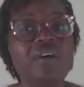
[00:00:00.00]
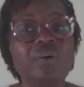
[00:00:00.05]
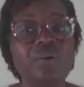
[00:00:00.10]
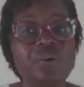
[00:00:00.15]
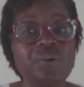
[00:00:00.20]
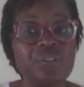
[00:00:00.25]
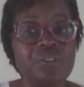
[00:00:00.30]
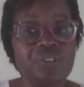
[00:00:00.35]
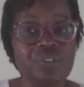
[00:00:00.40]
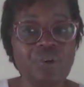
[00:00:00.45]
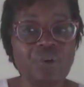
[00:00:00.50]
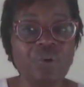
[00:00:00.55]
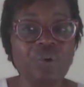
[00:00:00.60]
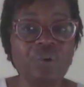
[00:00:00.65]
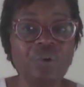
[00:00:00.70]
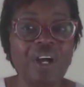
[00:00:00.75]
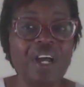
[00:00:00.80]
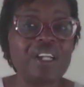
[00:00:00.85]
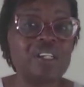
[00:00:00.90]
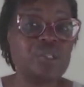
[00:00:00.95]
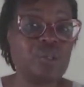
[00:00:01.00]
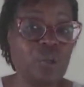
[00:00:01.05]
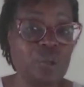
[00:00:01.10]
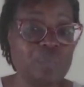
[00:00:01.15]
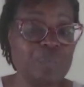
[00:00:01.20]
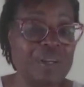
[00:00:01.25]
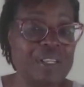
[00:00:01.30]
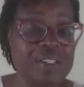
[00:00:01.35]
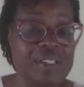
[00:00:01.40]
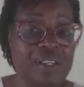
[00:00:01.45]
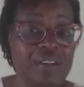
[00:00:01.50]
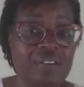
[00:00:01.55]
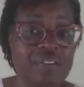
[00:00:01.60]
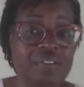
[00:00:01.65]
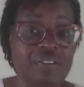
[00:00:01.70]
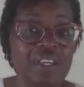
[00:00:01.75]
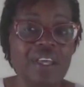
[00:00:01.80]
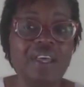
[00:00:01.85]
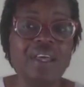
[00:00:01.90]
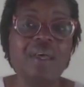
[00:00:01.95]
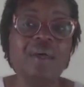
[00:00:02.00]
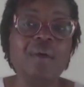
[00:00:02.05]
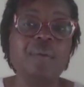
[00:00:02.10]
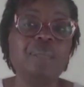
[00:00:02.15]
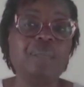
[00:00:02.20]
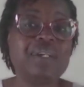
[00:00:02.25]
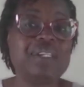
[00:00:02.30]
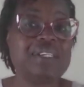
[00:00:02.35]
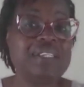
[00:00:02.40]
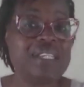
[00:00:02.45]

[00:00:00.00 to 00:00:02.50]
or so I told myself. But